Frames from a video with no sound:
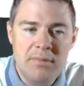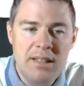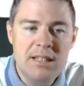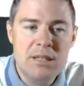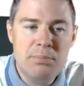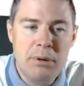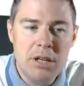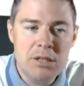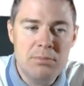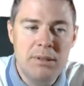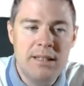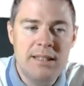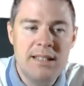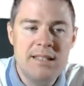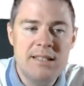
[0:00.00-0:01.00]
it's
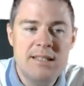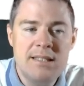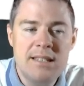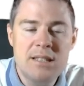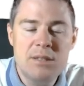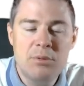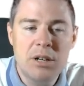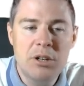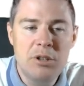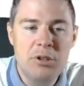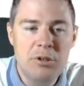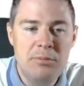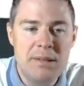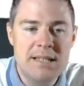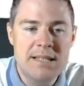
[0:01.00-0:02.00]
possible this, this one
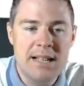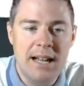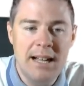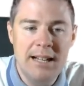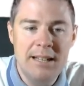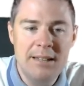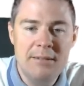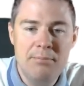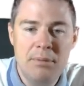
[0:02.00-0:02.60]
could be silent,